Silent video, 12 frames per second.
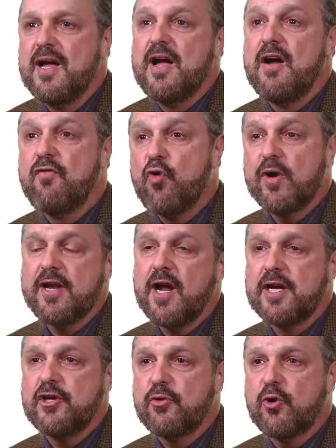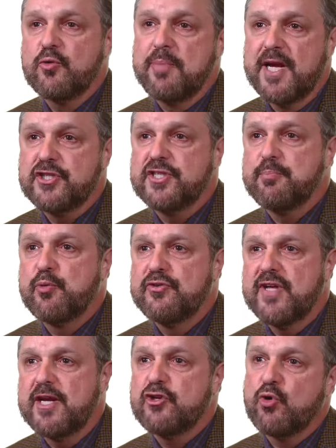A 49-year-old patient
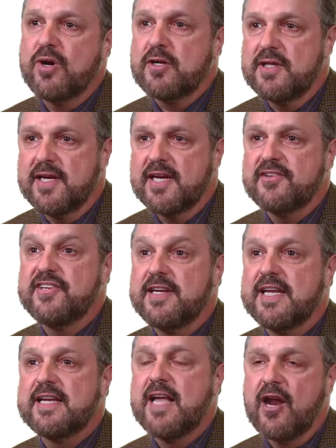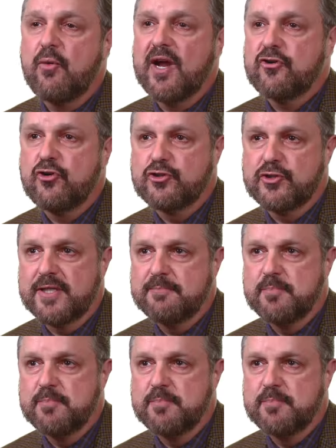presented to our clinic seeking cataract surgery.